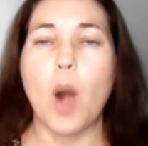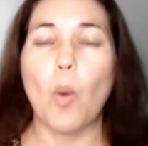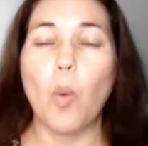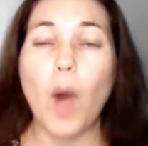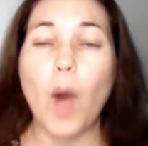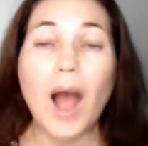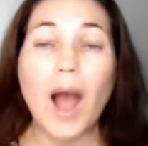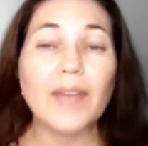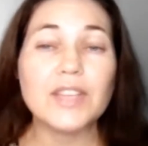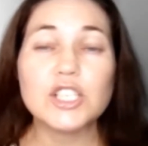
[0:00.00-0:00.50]

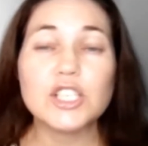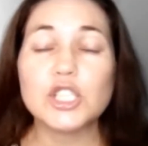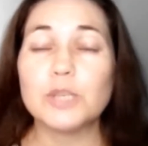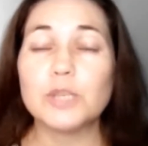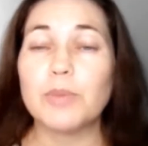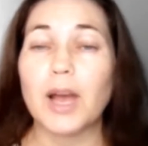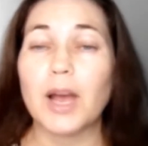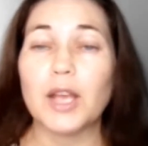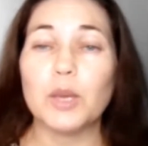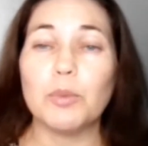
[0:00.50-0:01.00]
why they
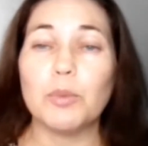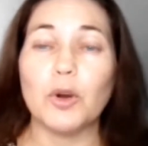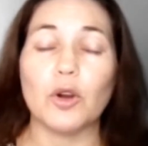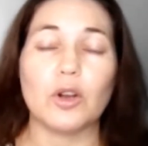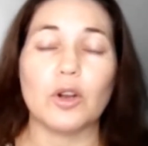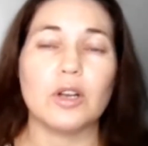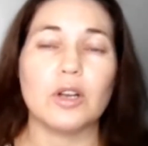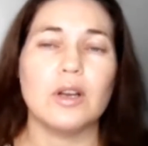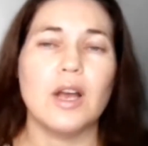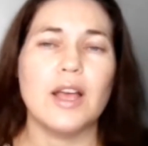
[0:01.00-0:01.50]
should buy your
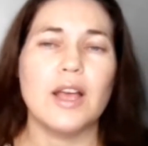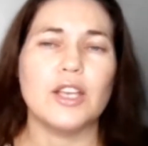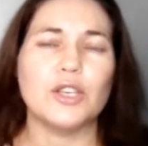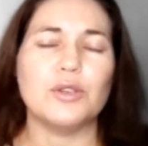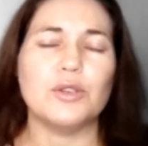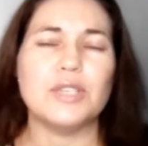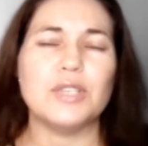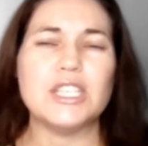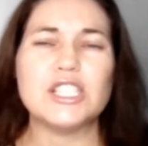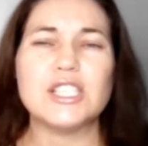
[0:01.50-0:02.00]
book.
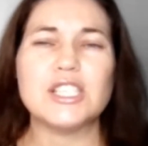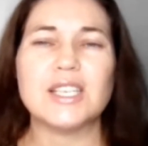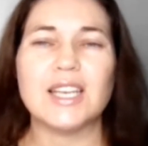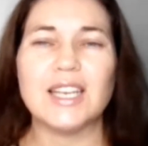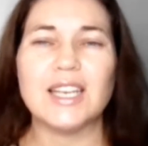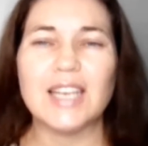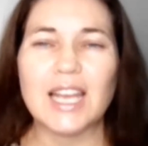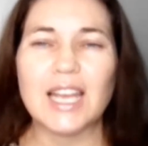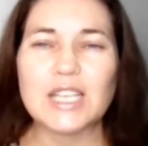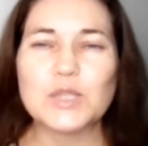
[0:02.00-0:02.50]
You need to
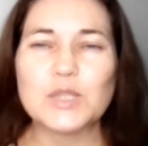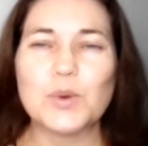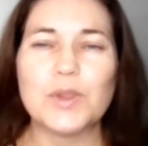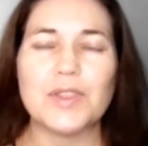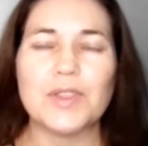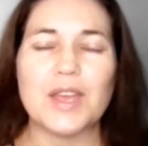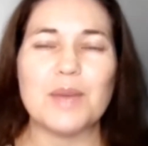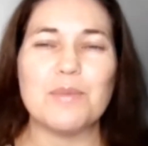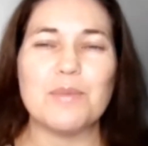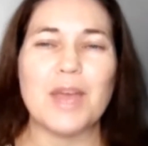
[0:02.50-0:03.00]
connect
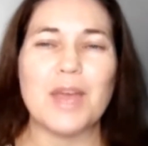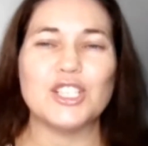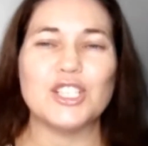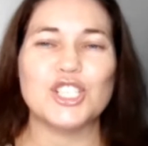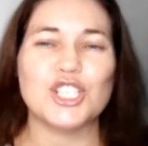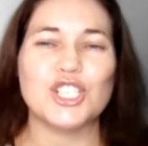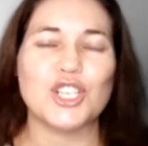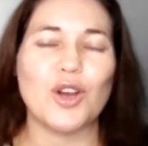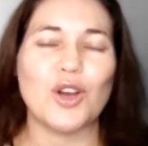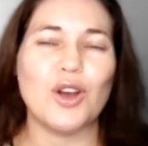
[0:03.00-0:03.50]
with them and
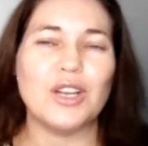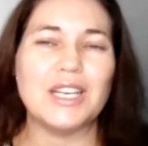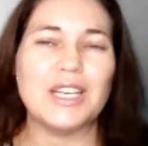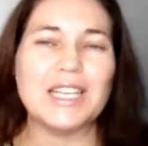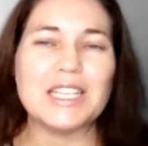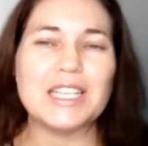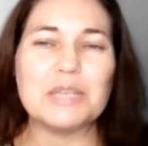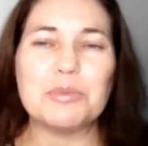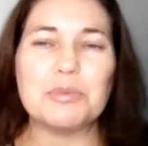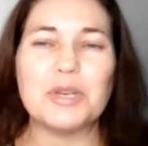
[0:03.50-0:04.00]
show a
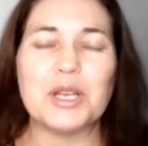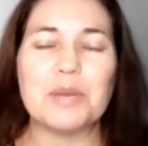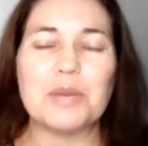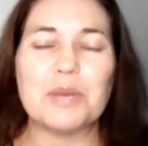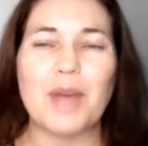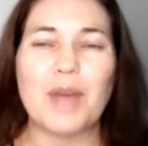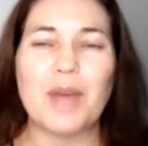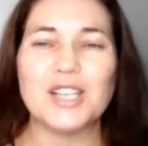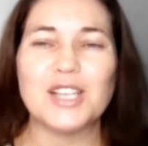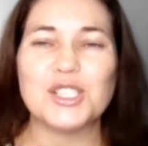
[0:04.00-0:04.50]
little bit
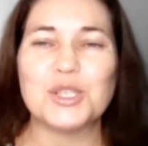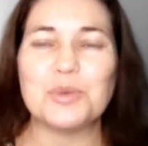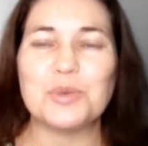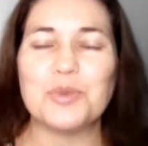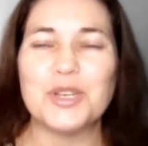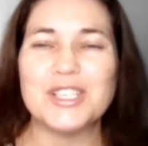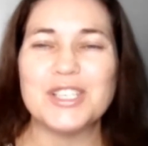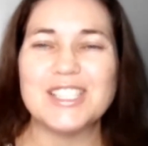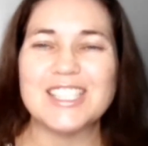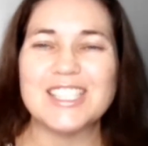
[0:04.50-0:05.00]
about your
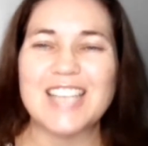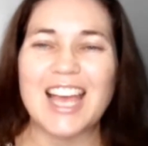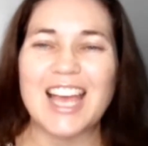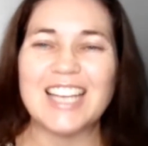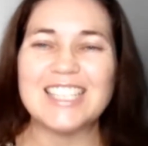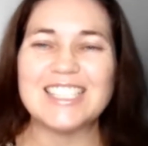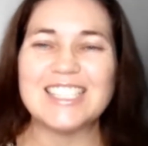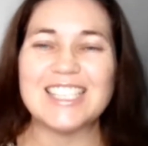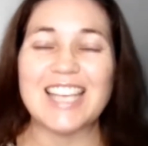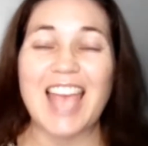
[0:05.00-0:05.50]

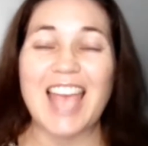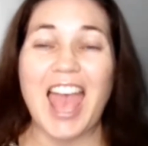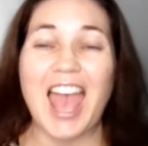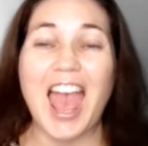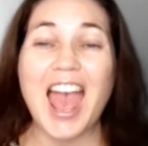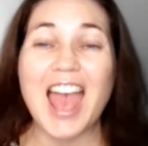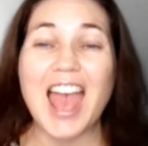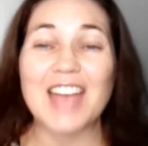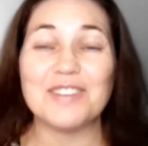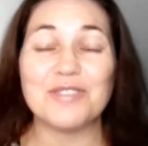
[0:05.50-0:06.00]
personality.
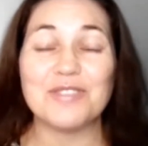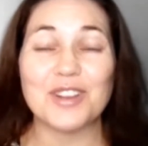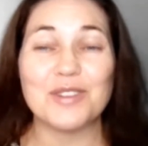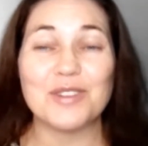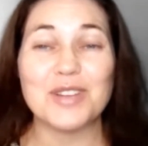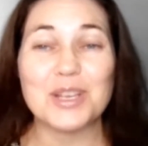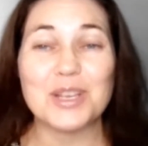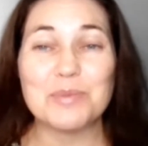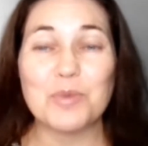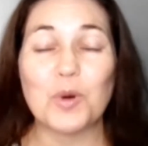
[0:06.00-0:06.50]
And
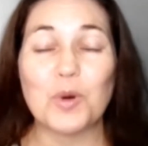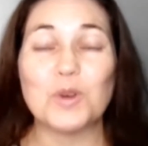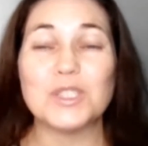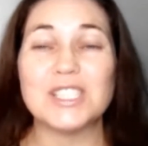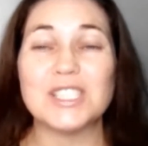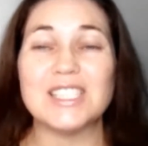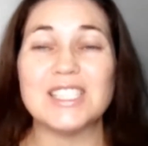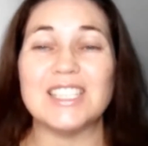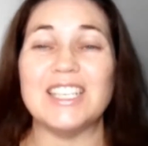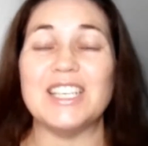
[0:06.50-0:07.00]
very
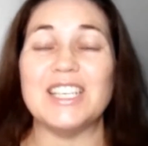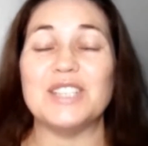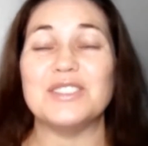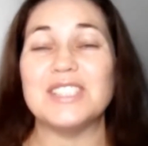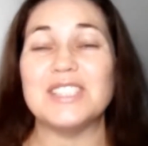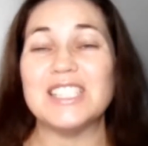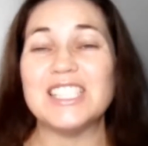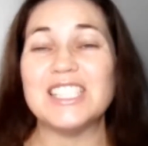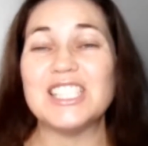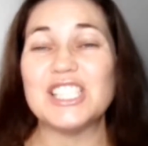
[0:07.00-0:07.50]
importantly, you
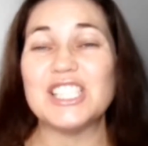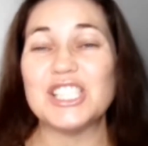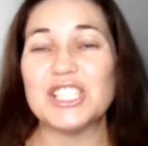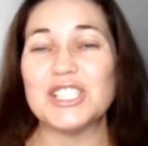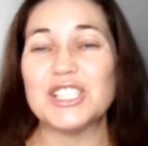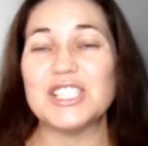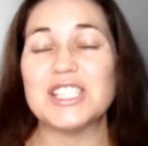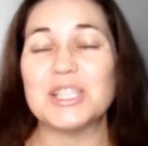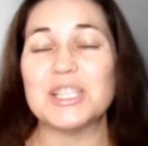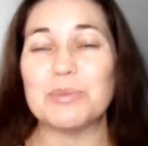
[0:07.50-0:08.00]
need to
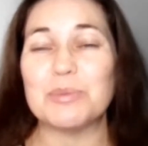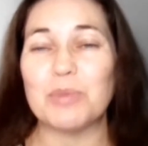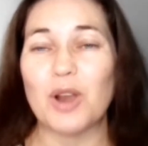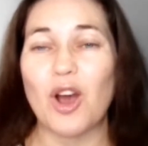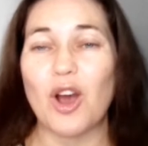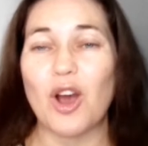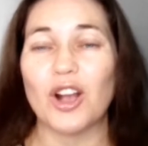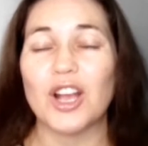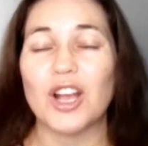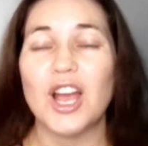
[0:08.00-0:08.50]
use the
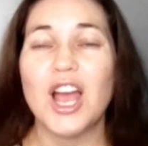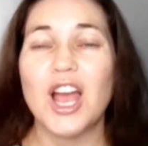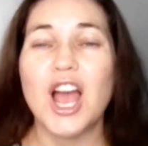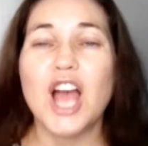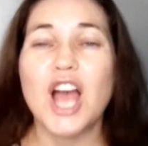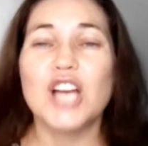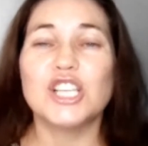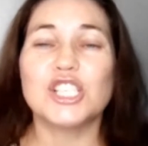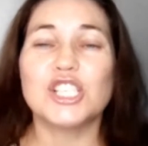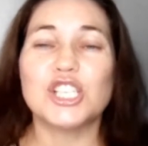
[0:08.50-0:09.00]
blog
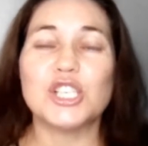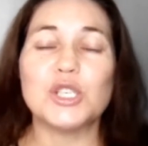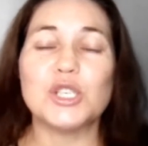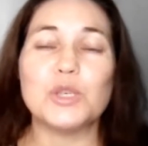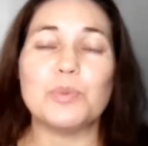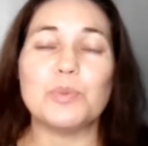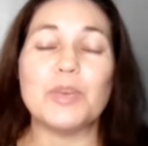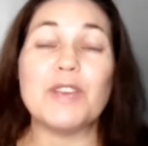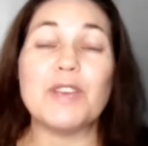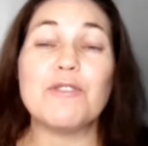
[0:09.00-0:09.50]

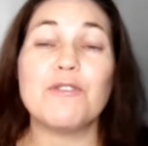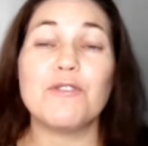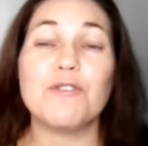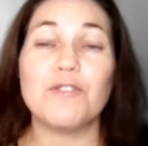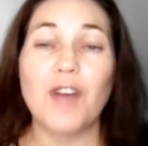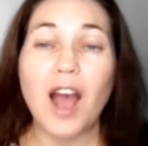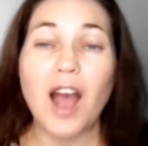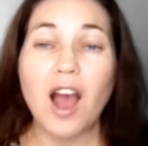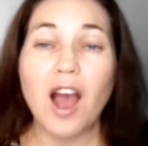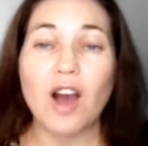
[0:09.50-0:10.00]
to be
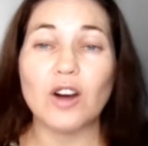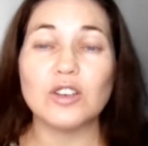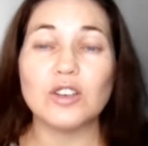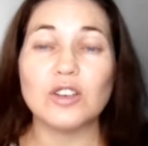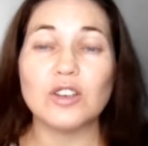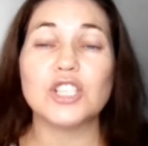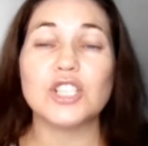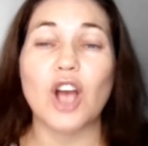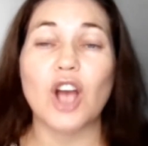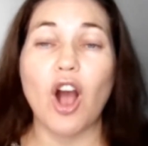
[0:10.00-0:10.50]

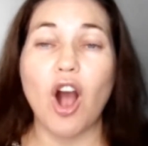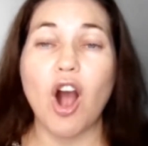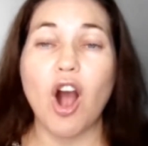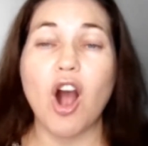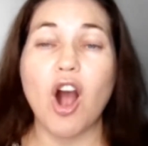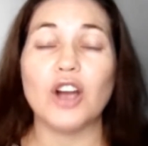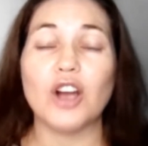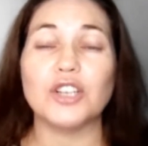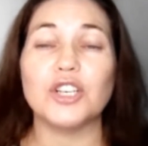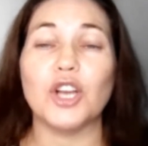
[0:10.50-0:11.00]
found
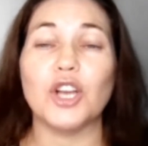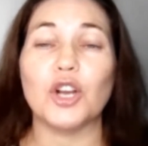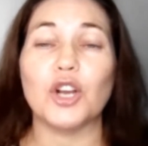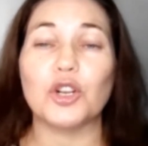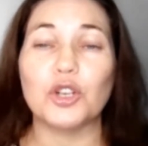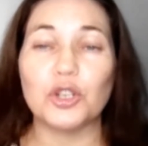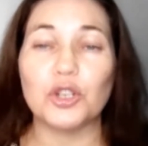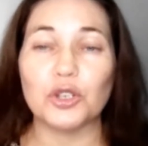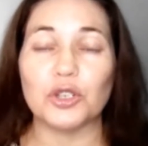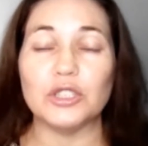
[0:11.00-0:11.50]
on
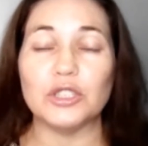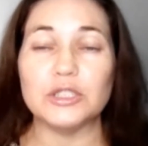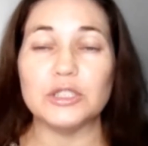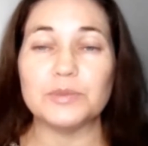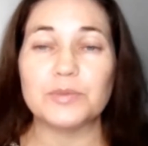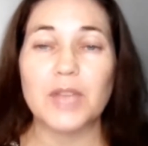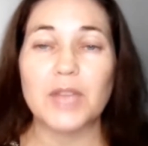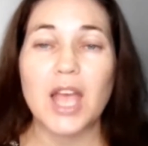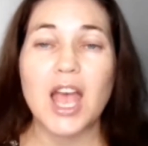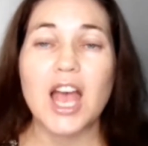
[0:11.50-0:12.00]
Google.